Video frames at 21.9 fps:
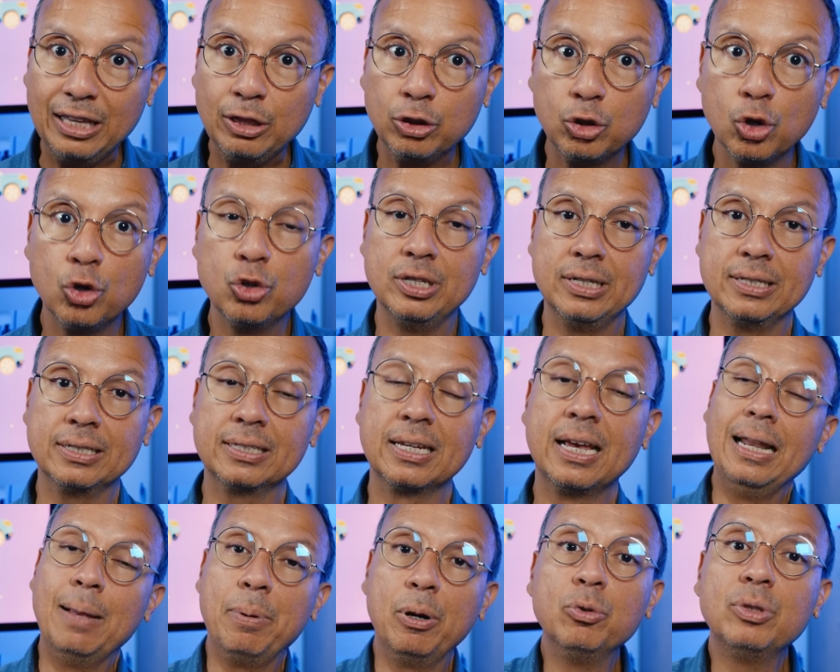So the
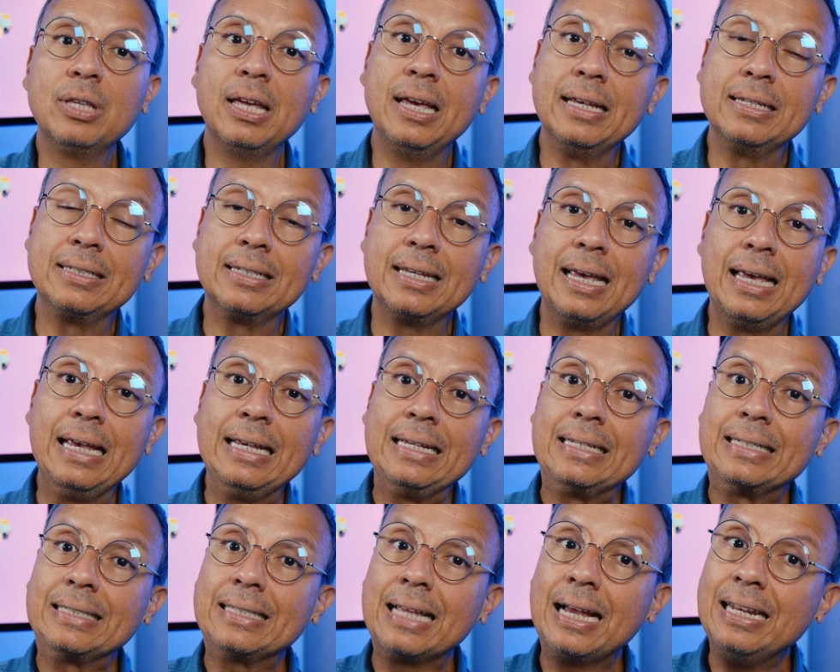question is
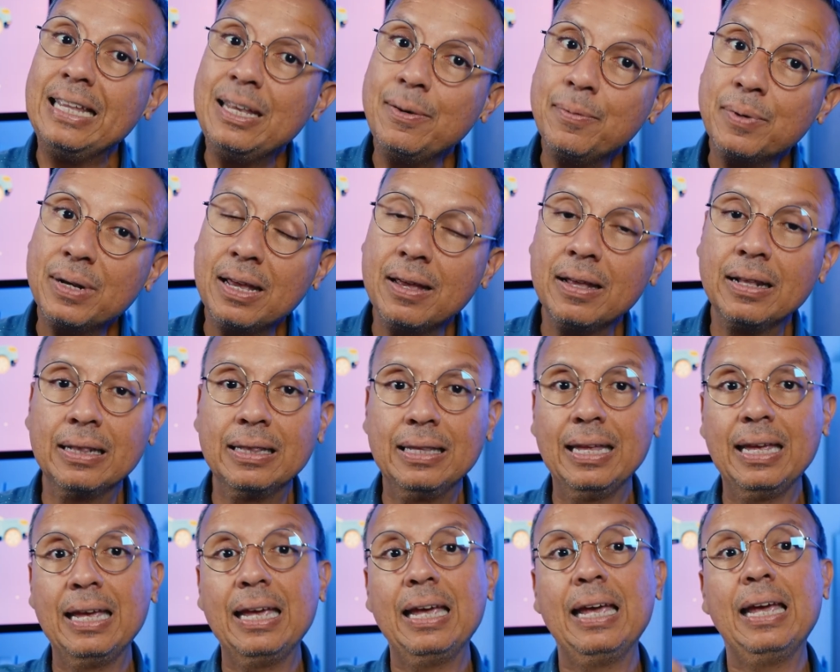it exempt from
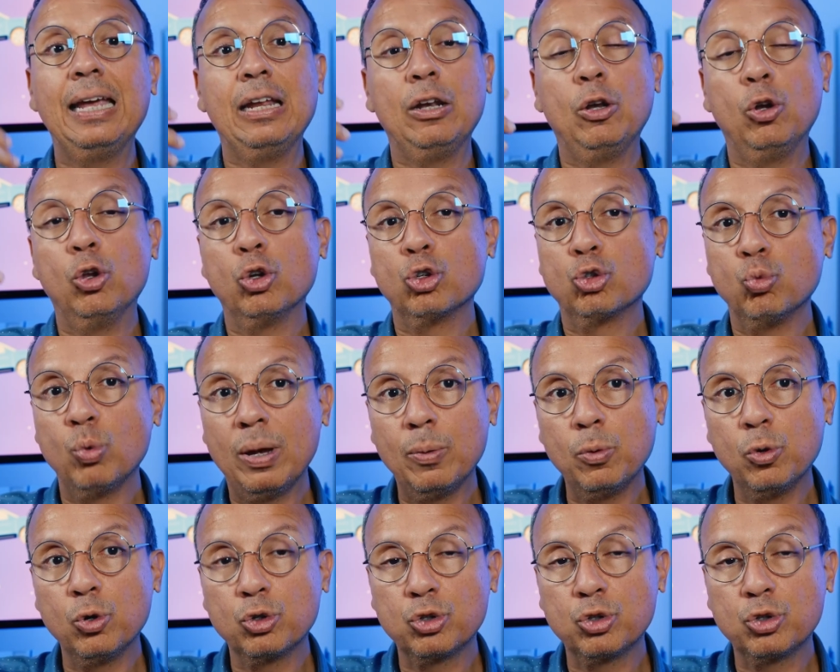the new tariffs?